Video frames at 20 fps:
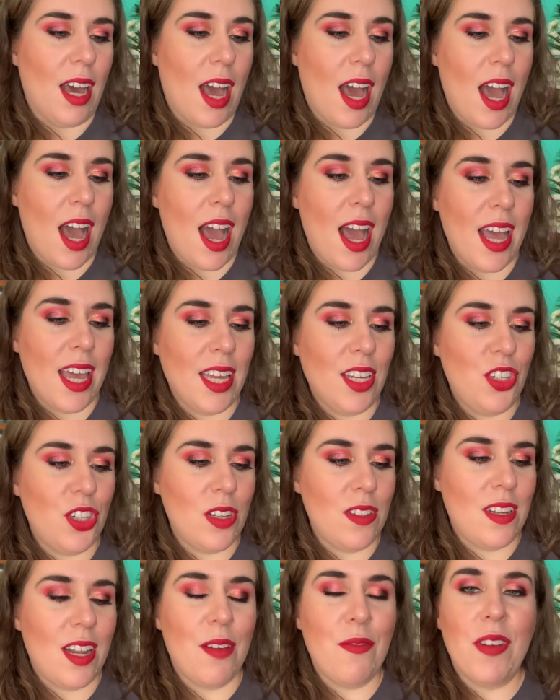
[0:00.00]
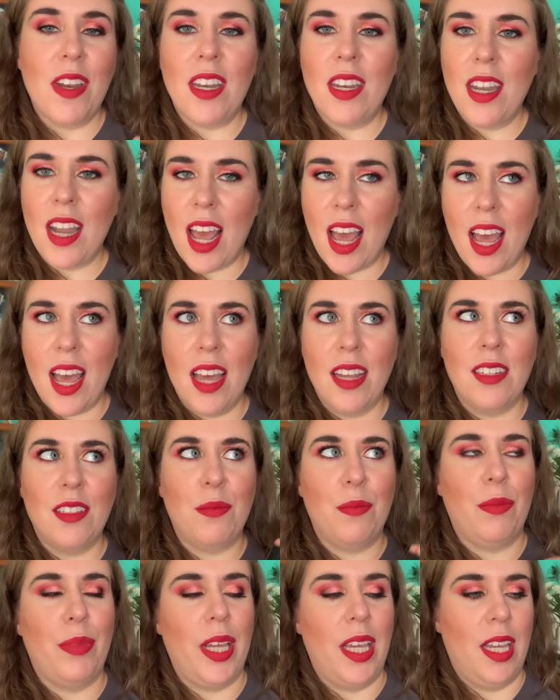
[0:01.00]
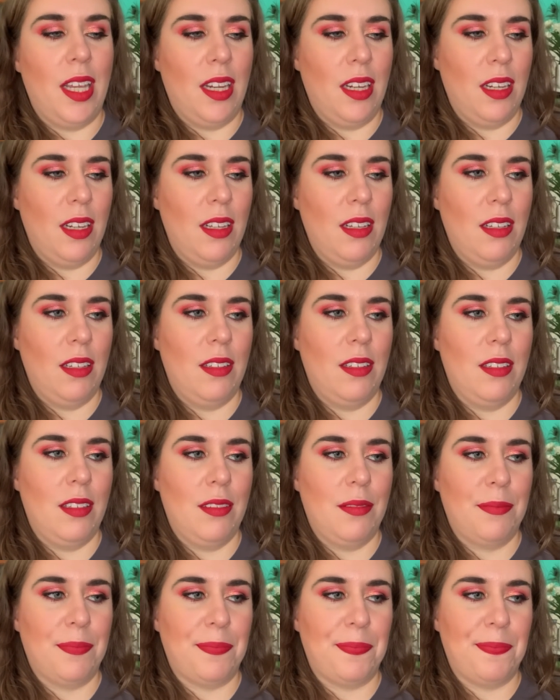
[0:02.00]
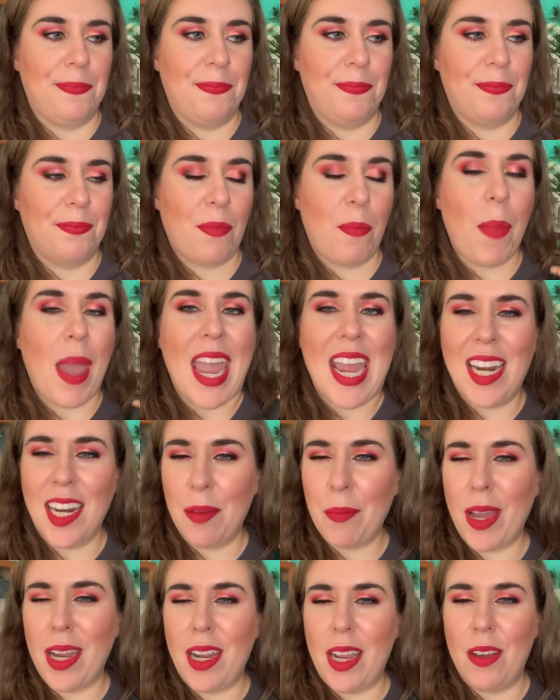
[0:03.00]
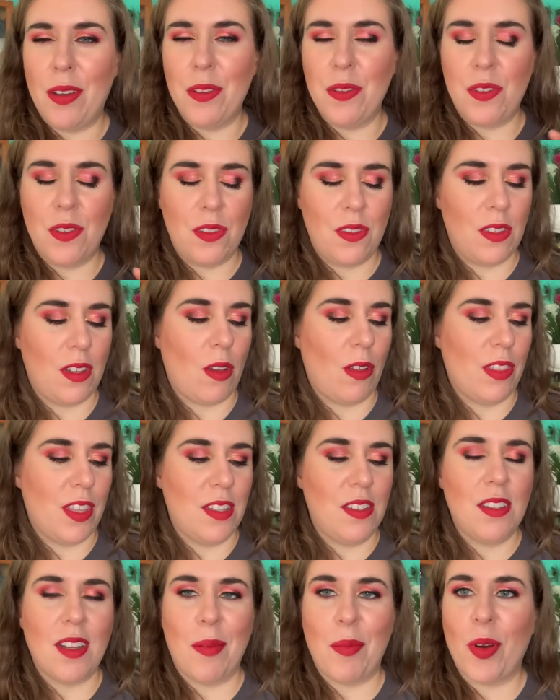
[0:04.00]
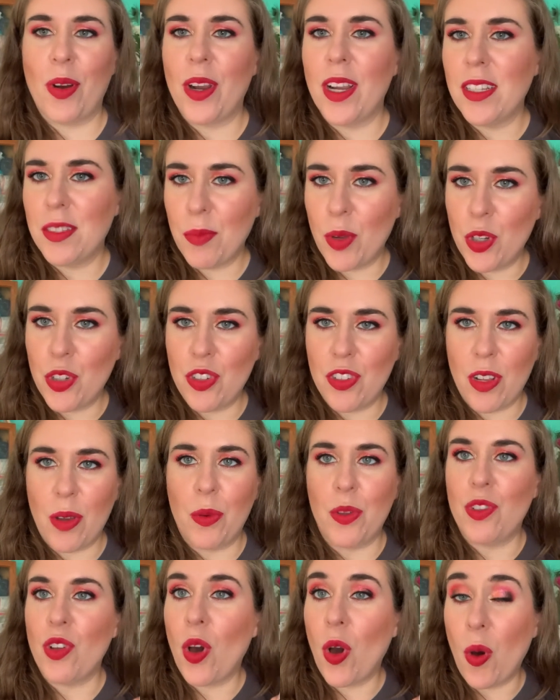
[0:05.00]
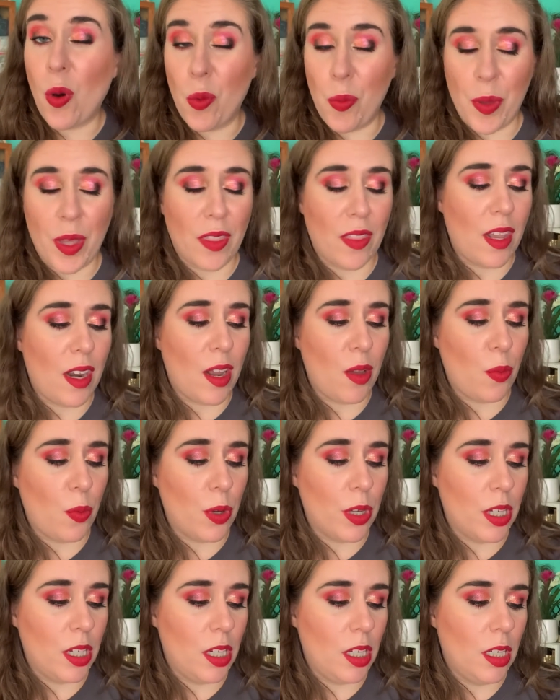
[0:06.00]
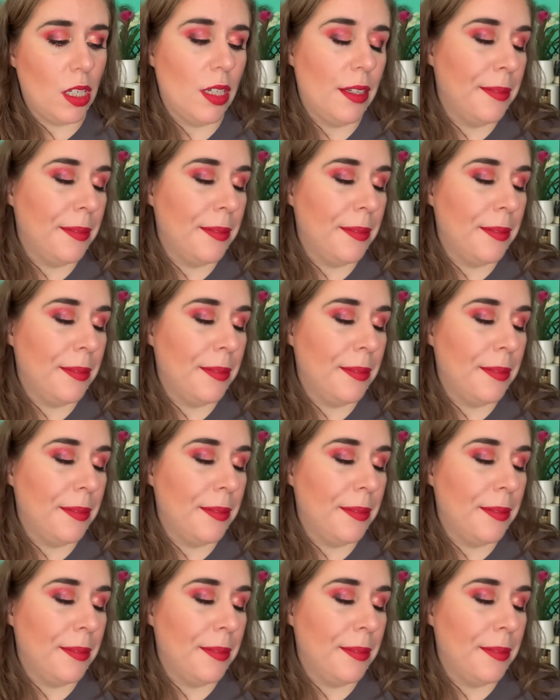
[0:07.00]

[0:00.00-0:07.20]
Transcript: I just have not been painting my nails this summer as much as I was hoping that I would.